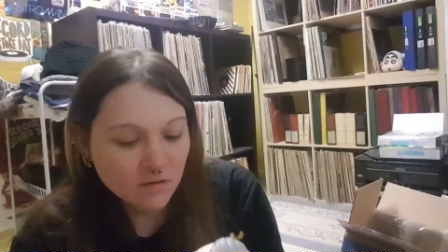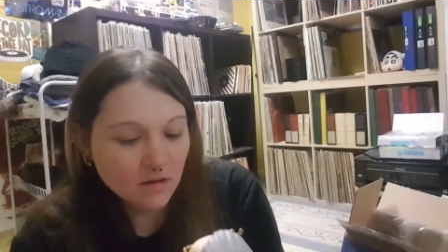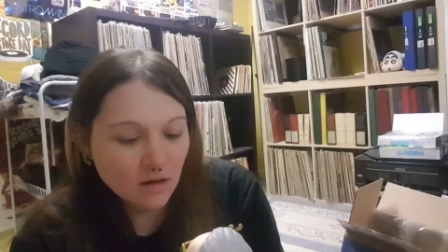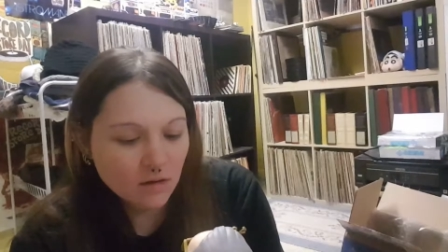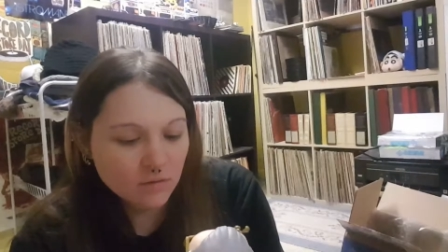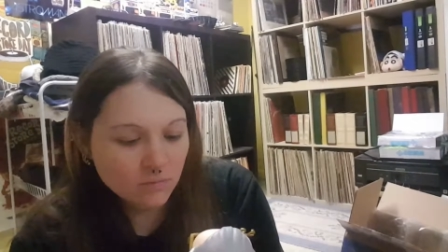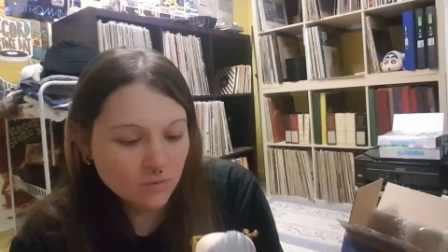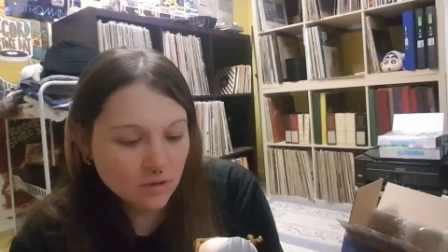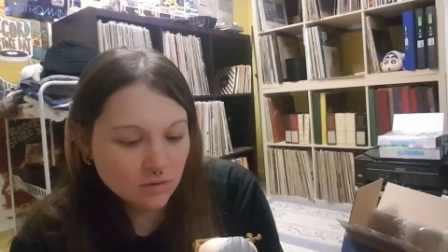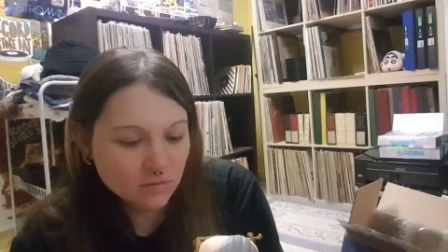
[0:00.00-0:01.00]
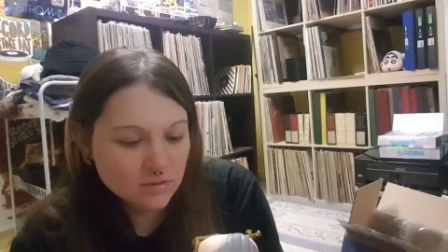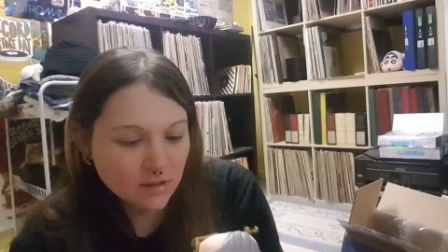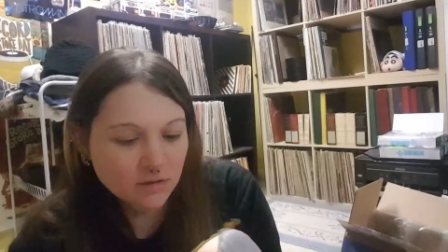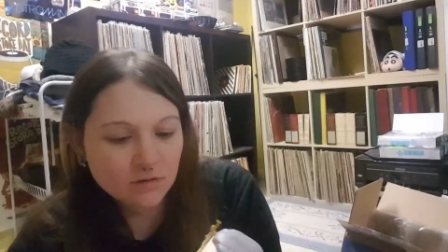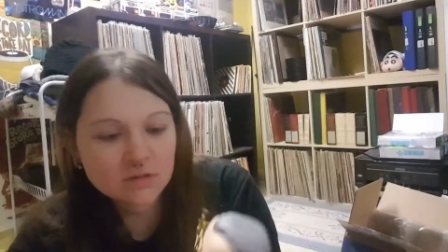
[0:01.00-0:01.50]
And the other one, it looks
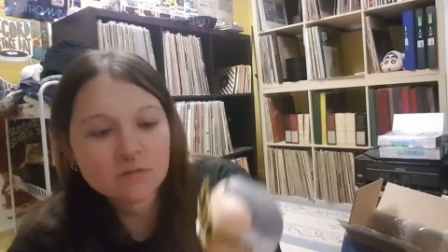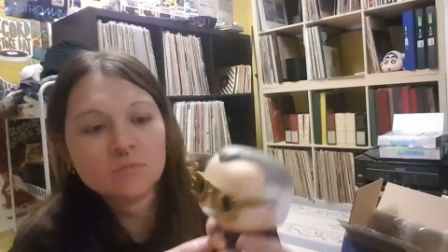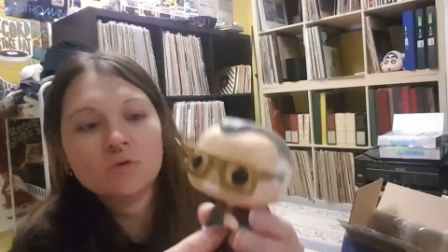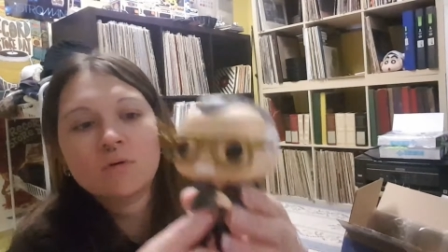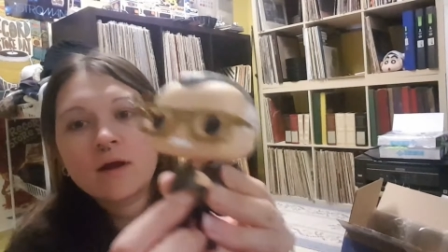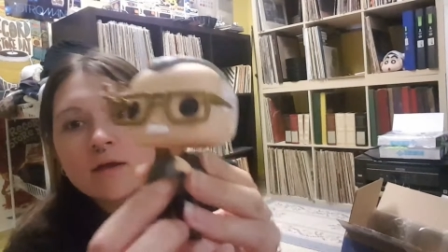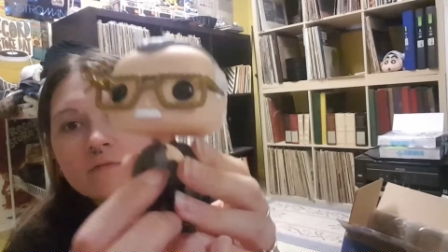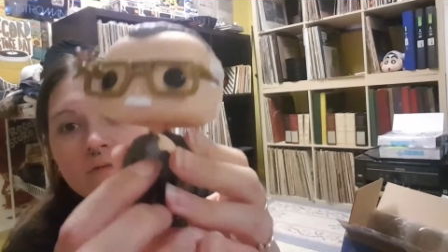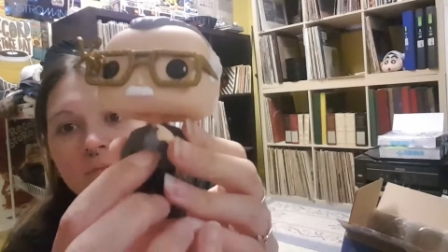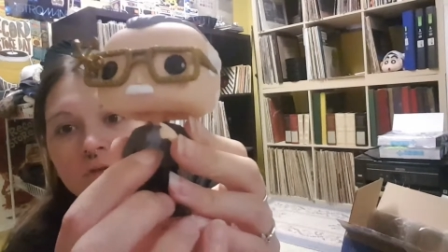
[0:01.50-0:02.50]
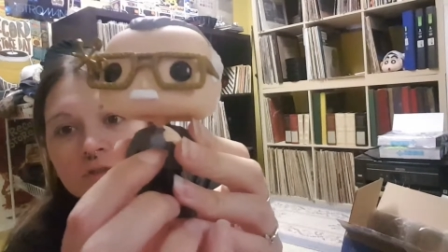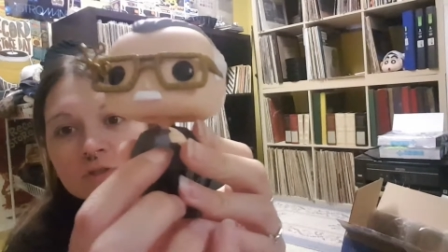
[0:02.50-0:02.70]
like there's some gray from the